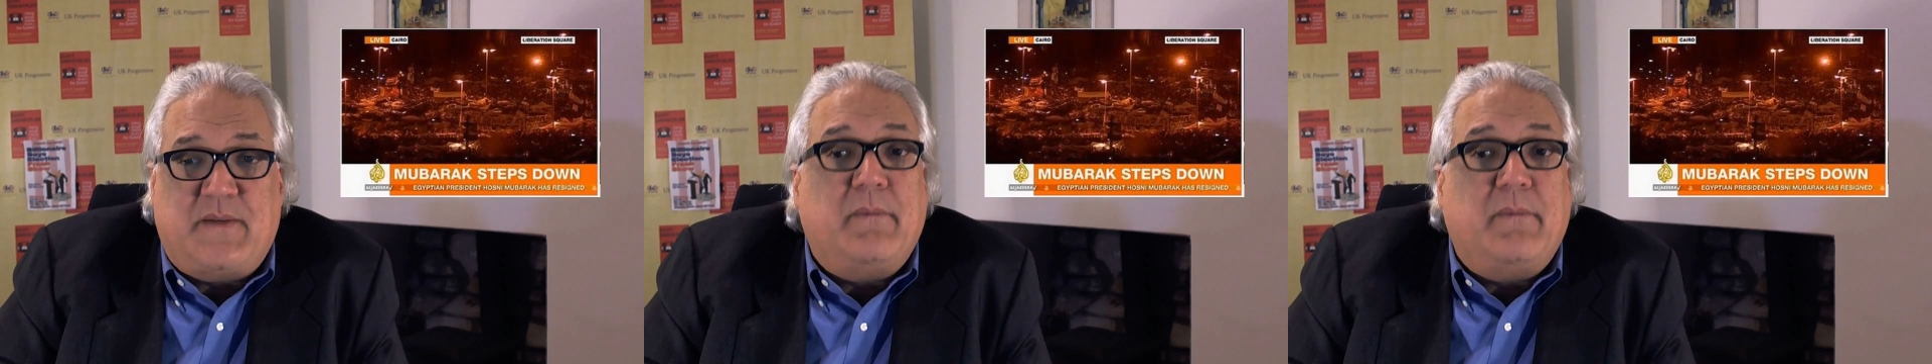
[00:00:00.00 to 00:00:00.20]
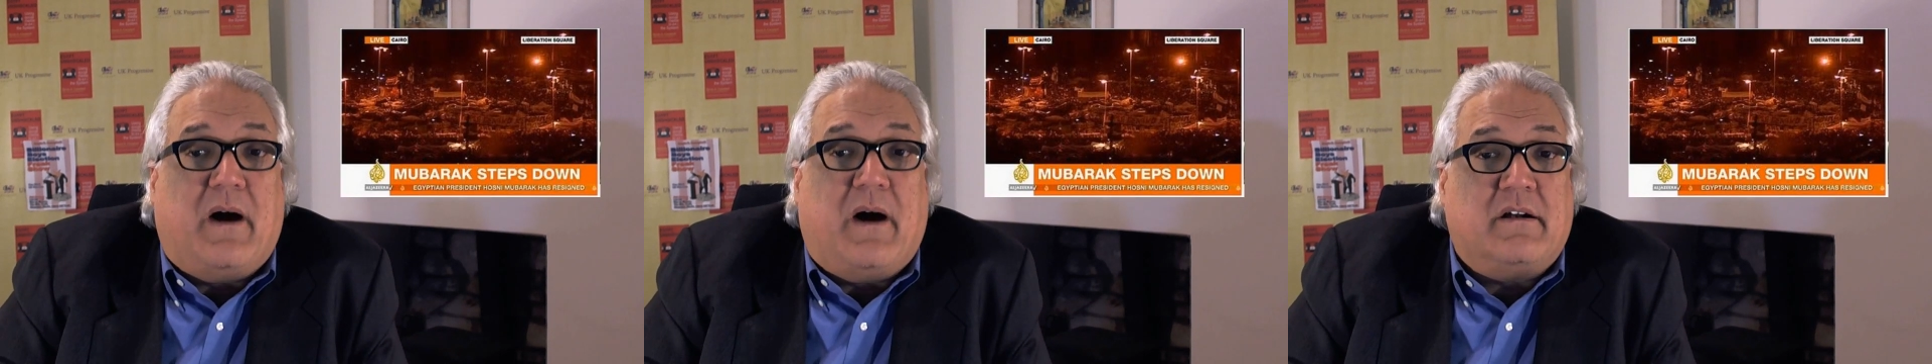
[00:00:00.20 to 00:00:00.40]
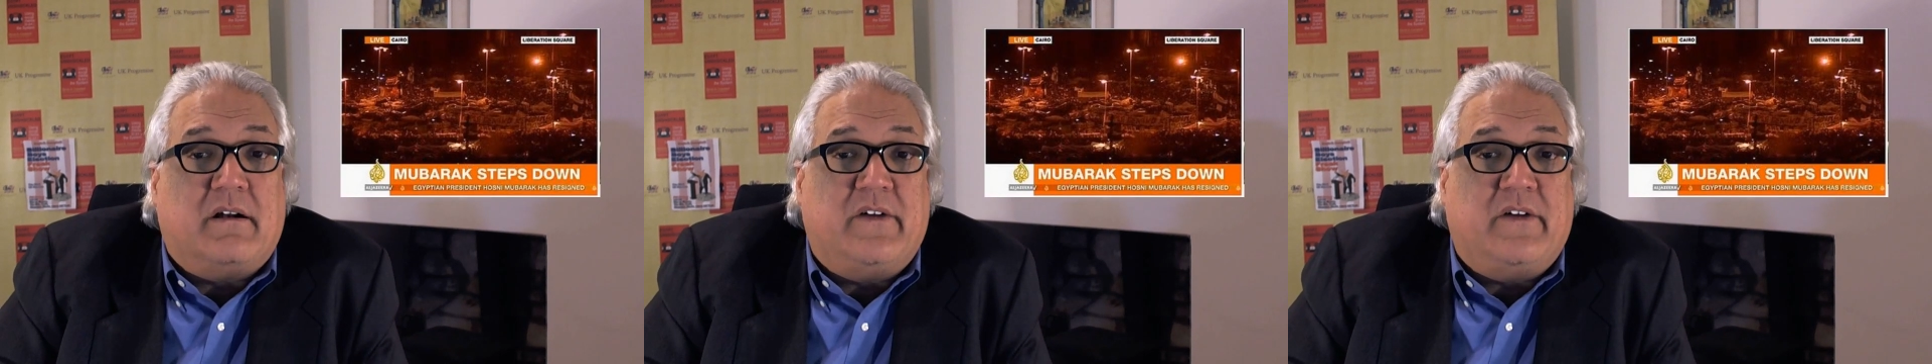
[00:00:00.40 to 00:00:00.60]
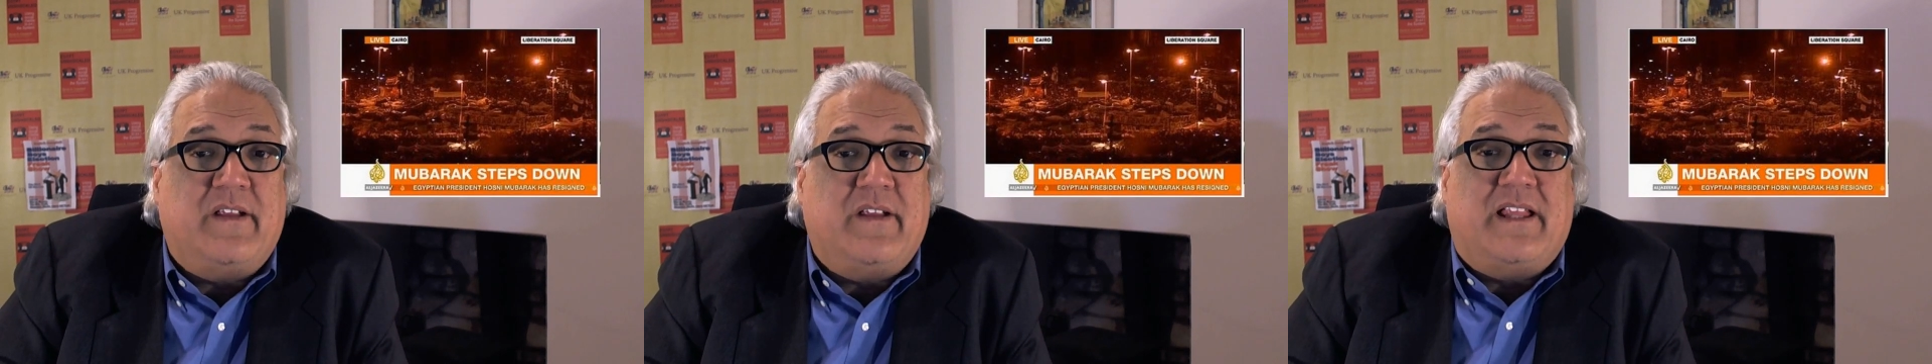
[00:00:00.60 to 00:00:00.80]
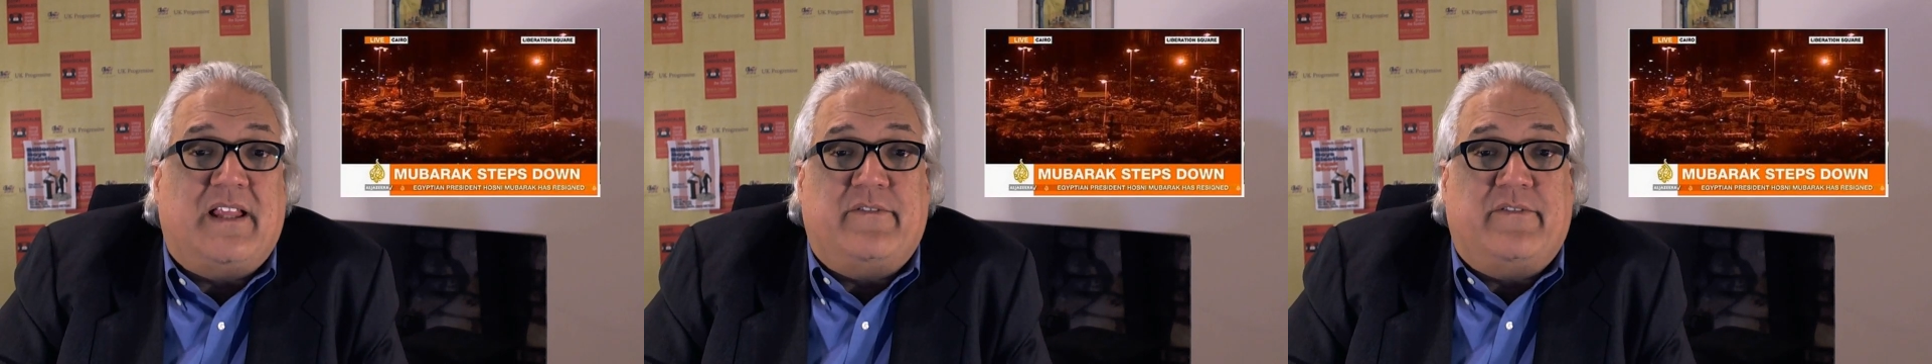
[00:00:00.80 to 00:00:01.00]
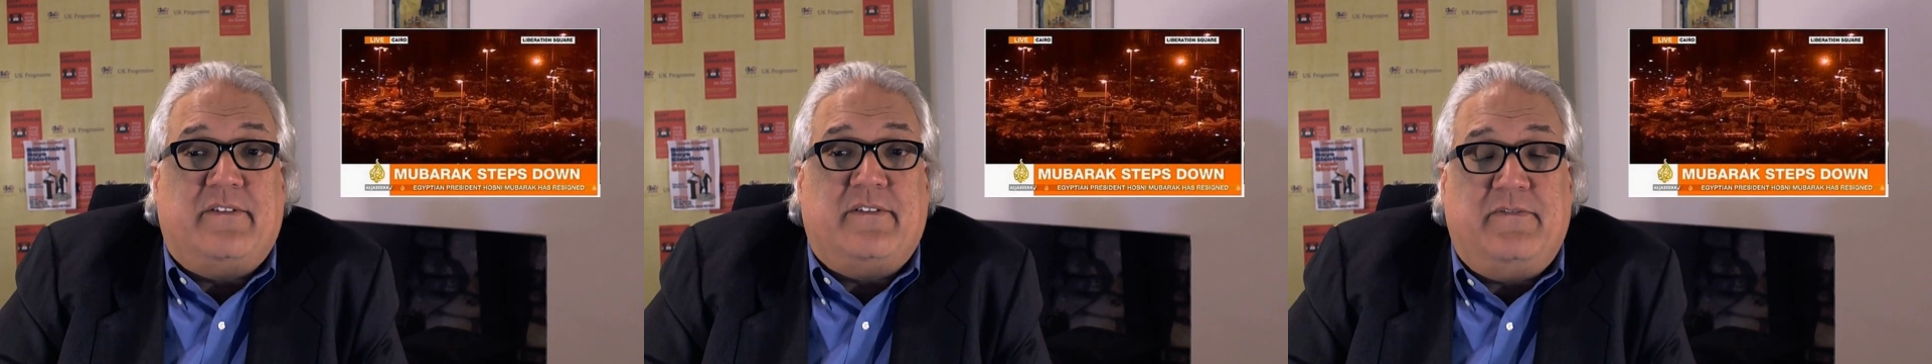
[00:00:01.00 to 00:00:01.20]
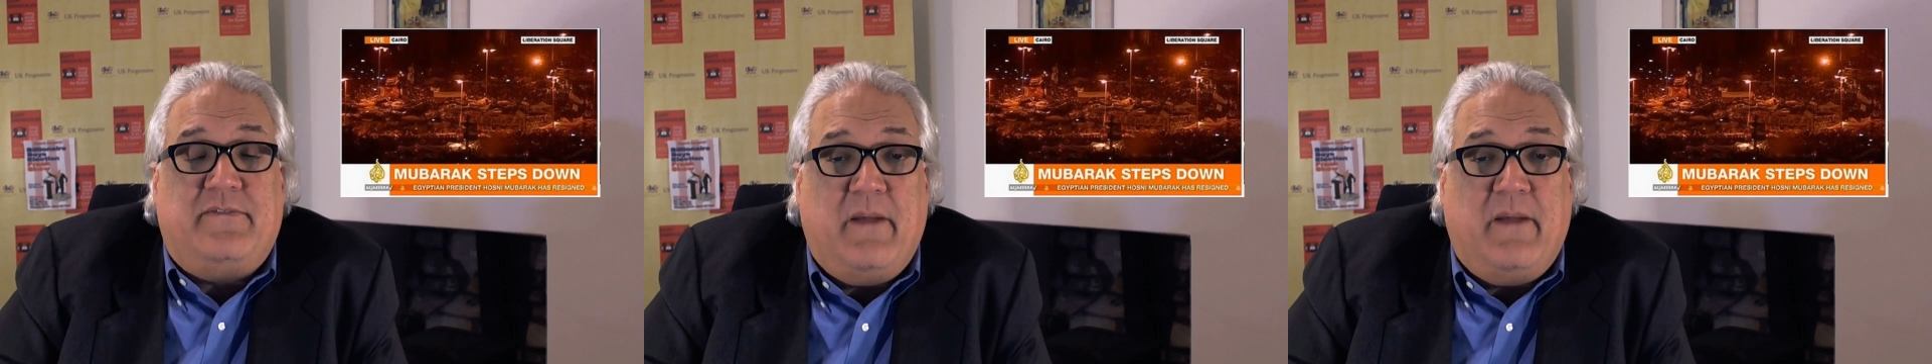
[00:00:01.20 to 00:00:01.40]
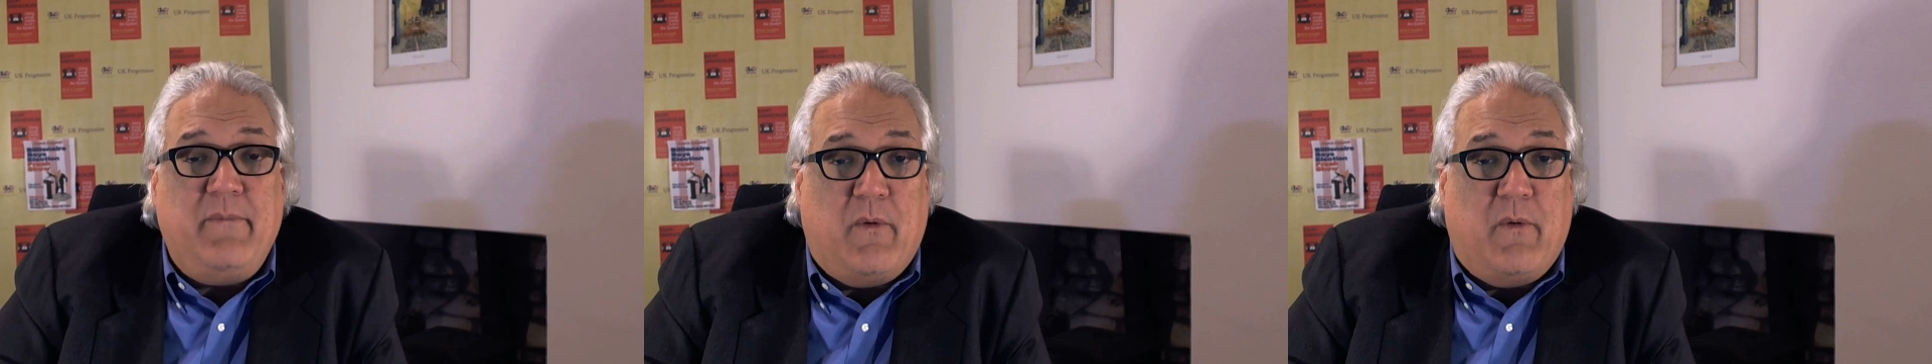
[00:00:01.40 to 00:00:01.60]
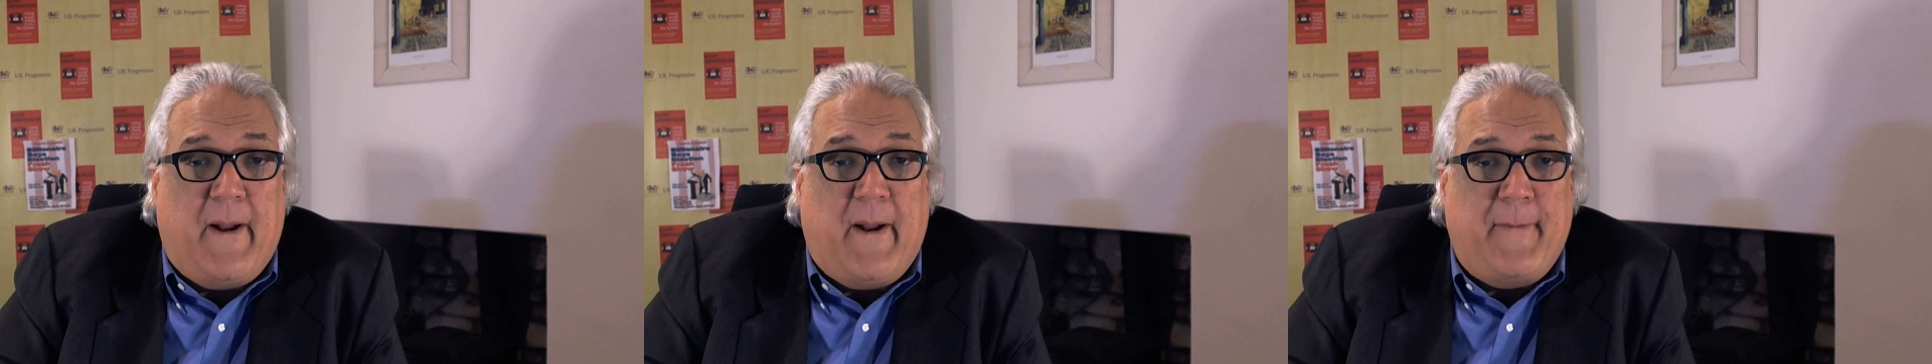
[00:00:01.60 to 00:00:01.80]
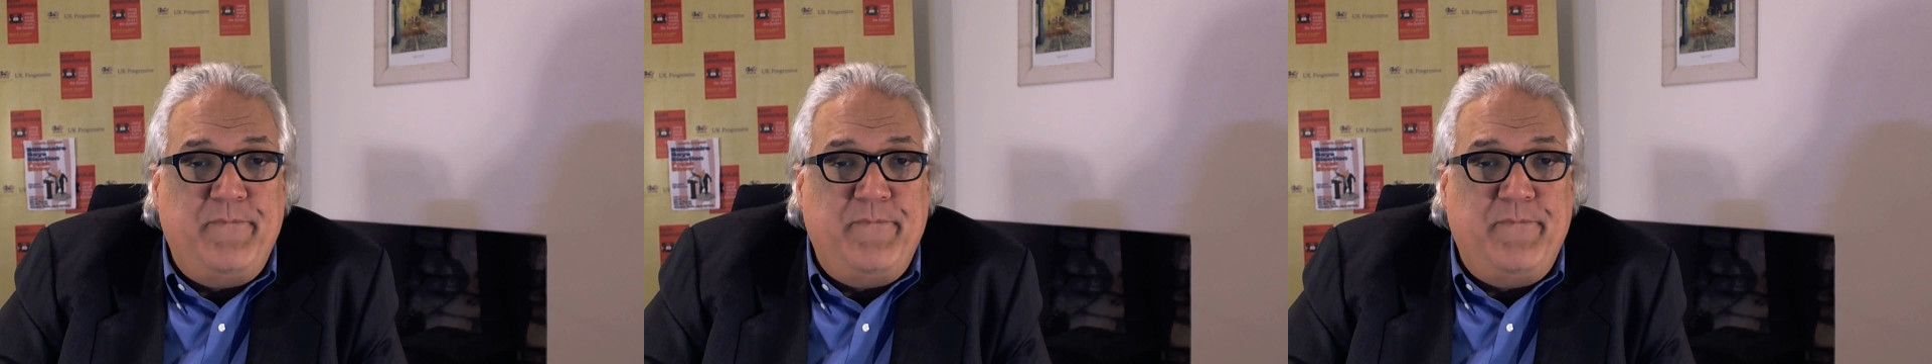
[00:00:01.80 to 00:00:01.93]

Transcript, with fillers: Mubarak on the 11th of February.